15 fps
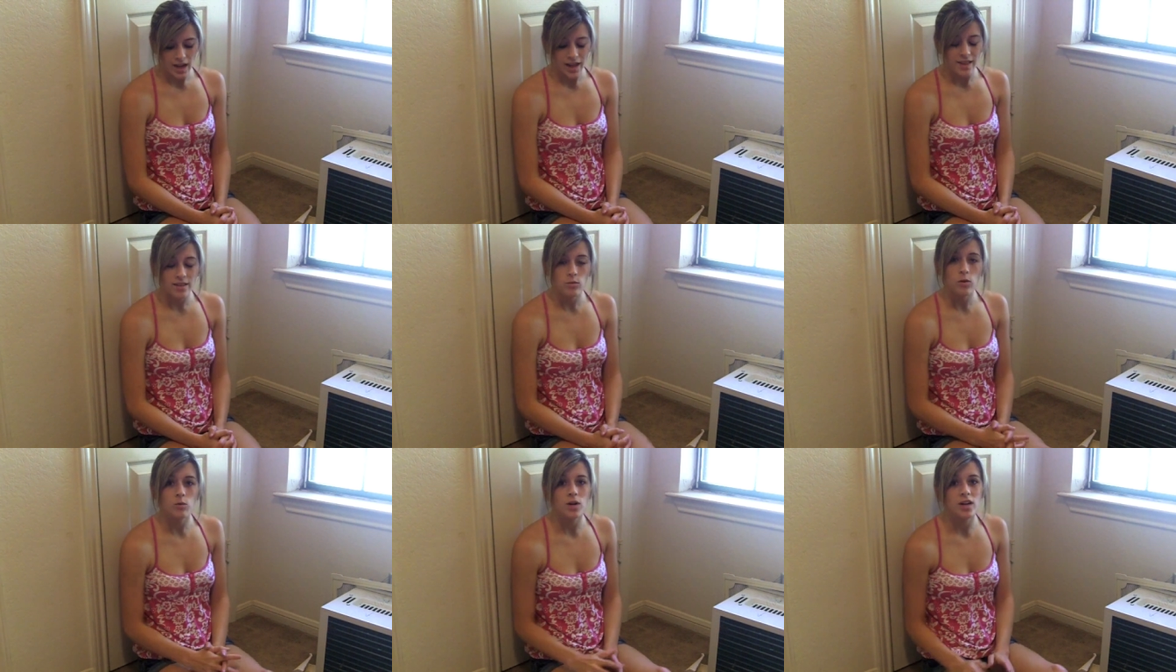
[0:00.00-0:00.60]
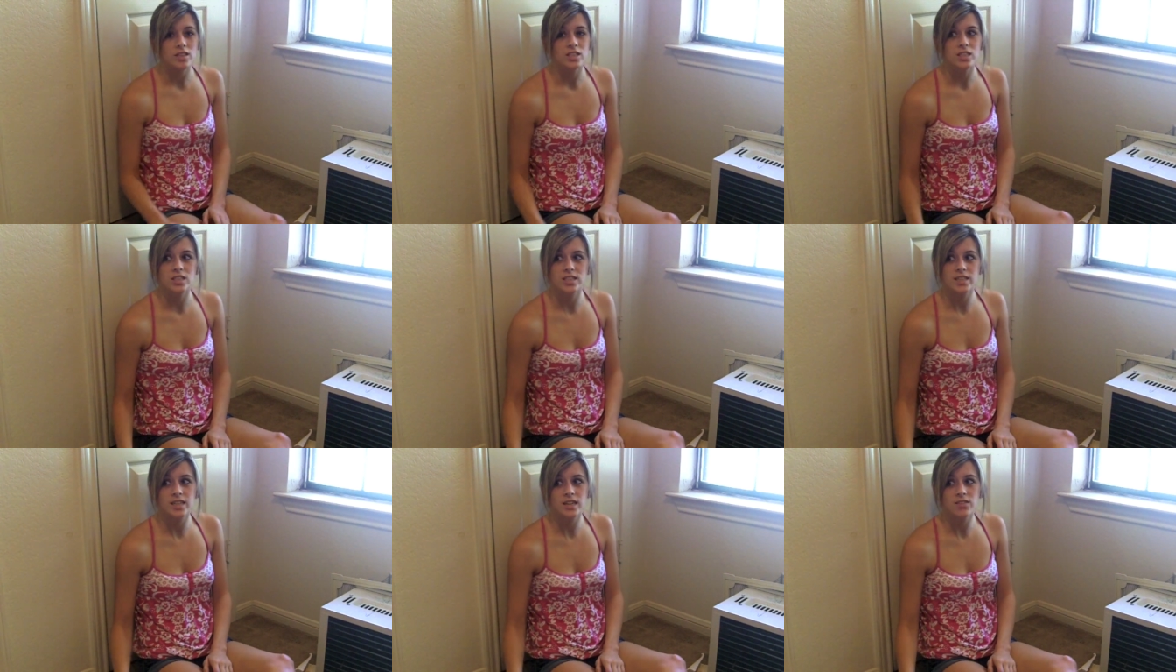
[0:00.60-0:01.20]
And then we watched
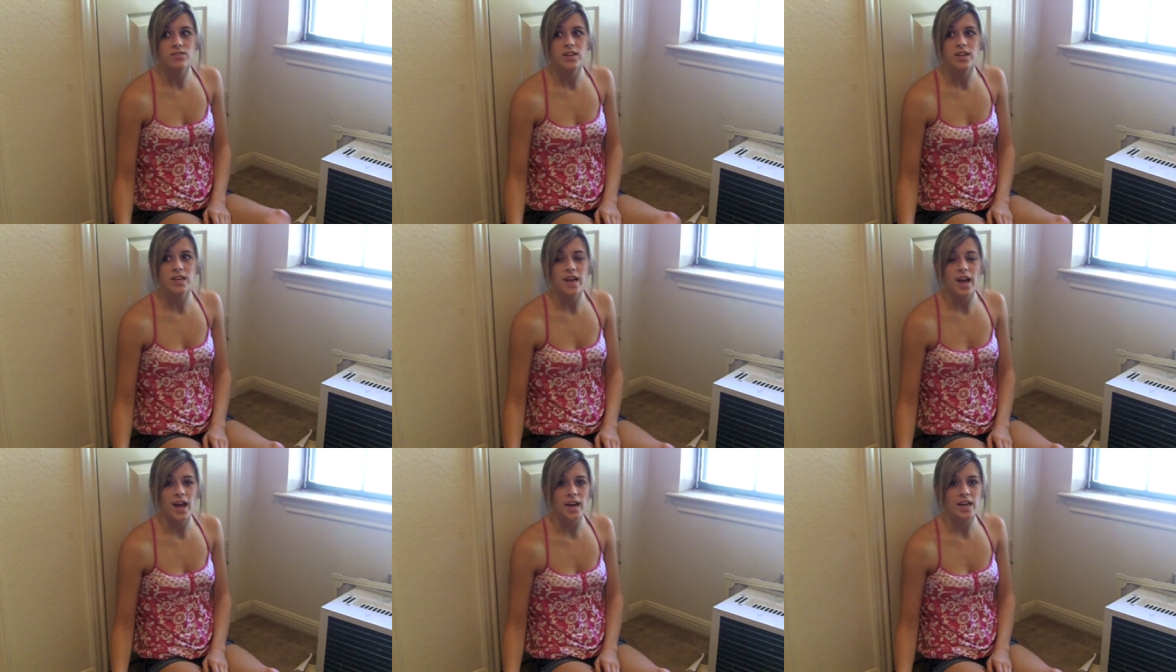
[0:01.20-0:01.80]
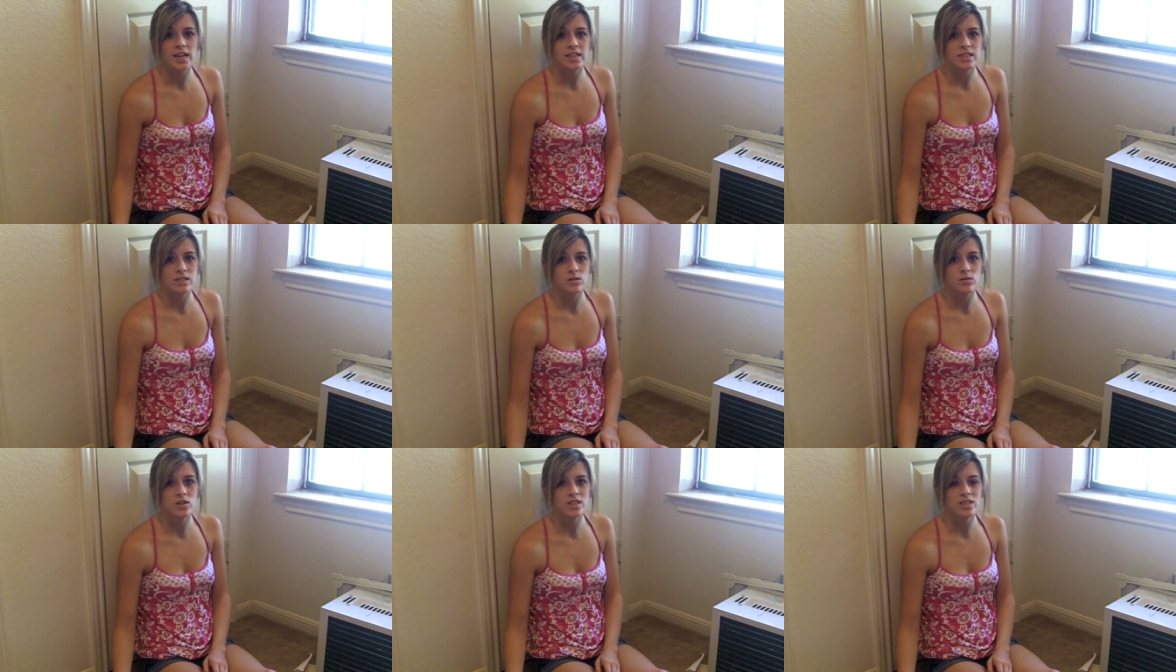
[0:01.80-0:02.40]
Steven Cates,
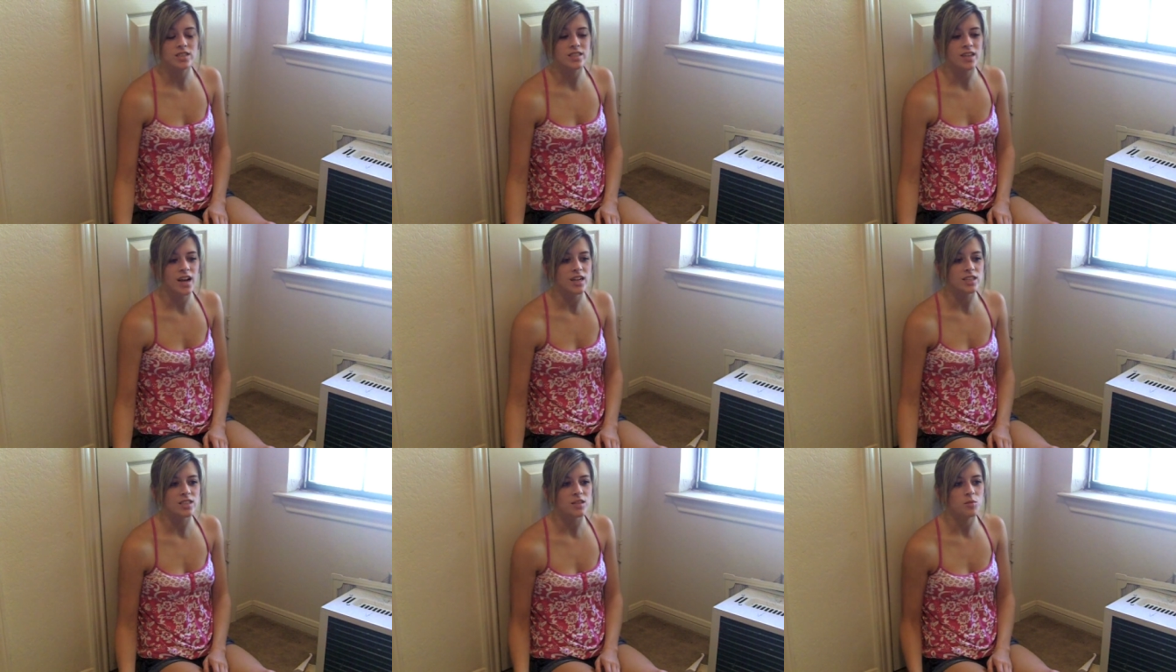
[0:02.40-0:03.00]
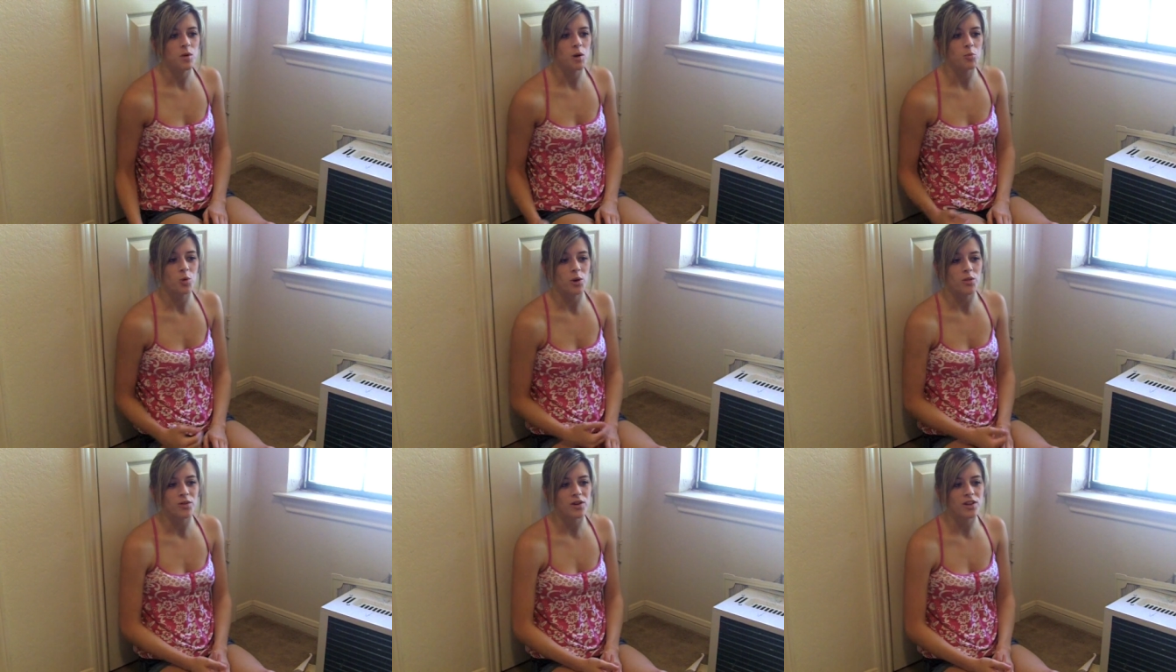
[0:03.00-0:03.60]
which is actually my
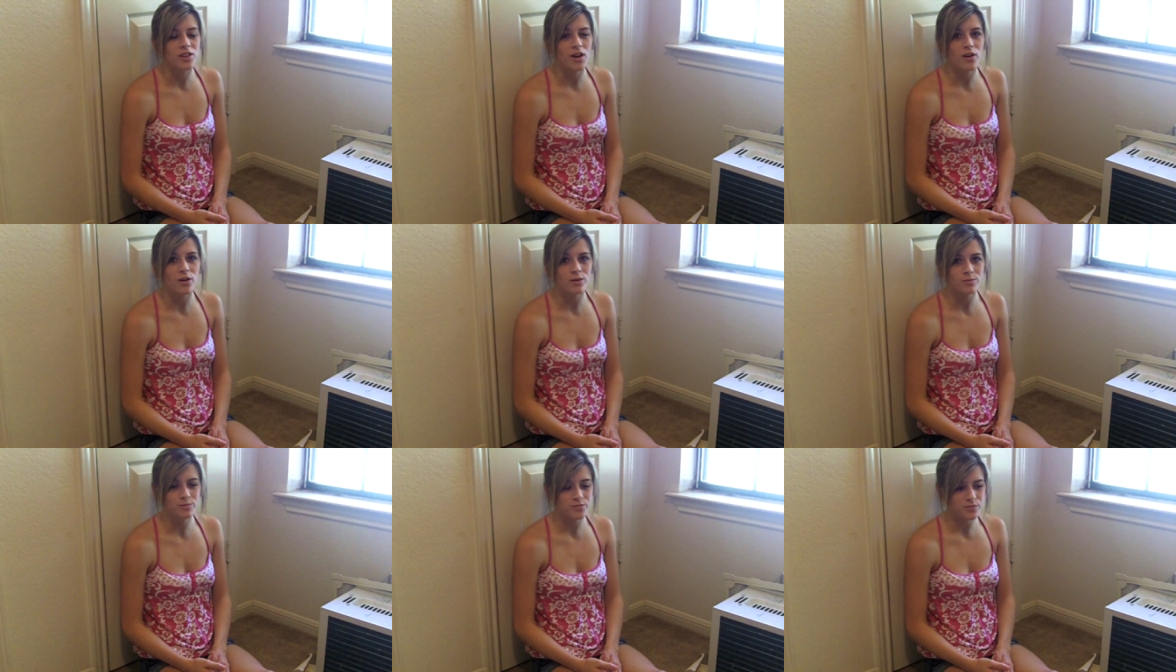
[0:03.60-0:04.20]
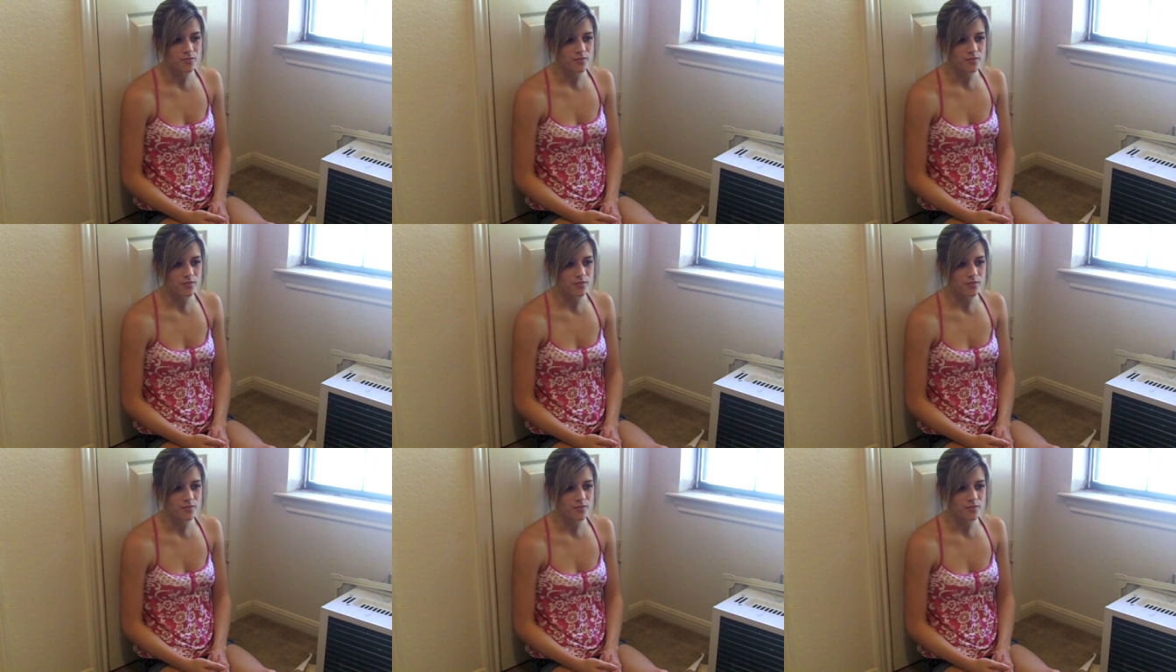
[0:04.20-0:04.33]
brother-in-law.